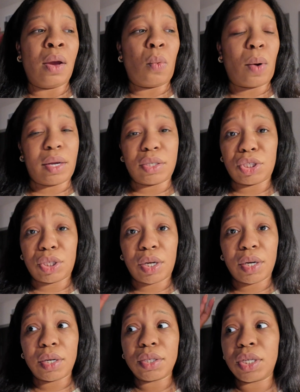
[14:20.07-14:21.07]
watch
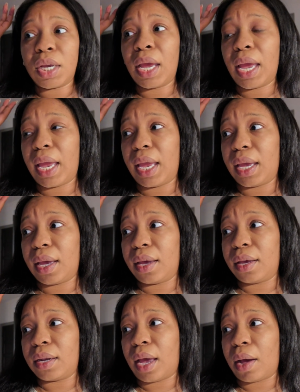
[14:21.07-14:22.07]
church,
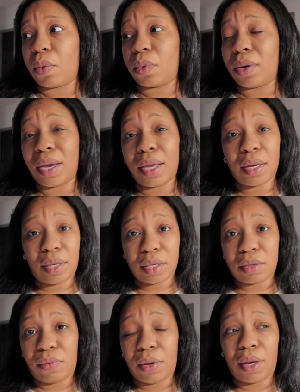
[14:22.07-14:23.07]
and I will edit
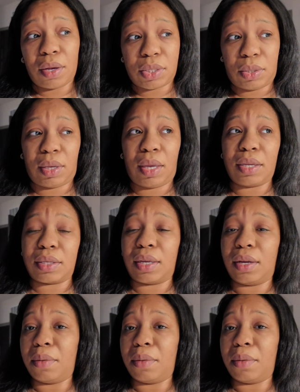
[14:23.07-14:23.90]
this video so that it's